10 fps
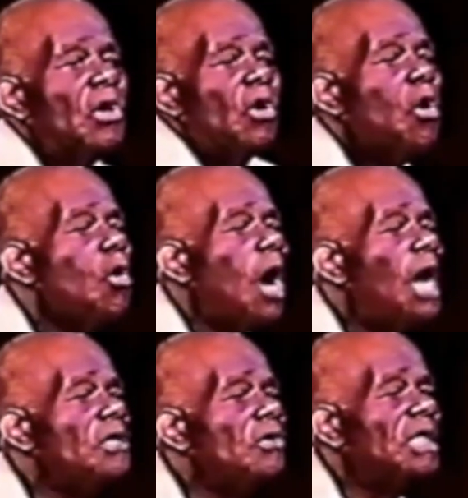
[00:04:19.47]
Who are
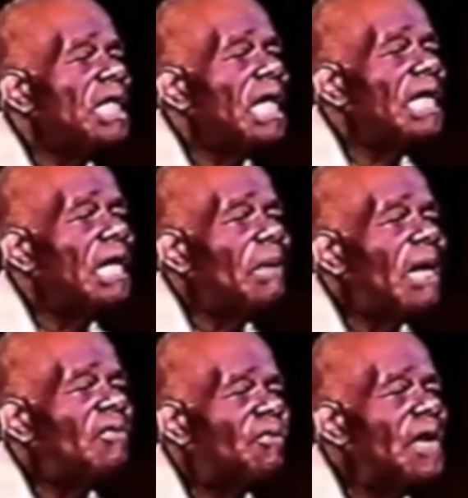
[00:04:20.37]
you kidding
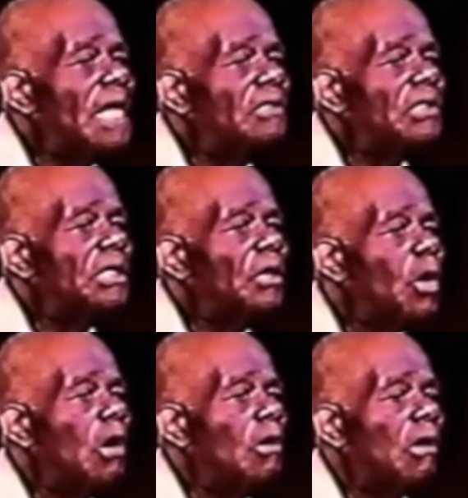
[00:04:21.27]
about friends in the
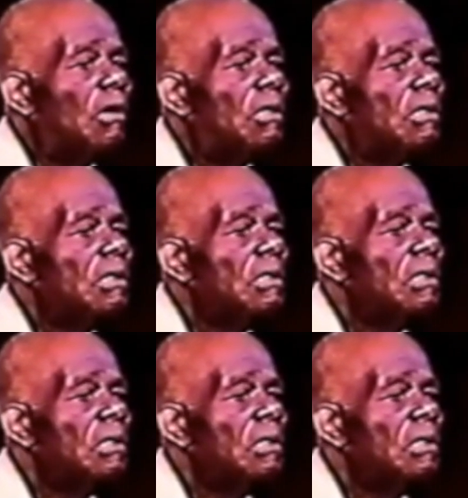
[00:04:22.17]
world?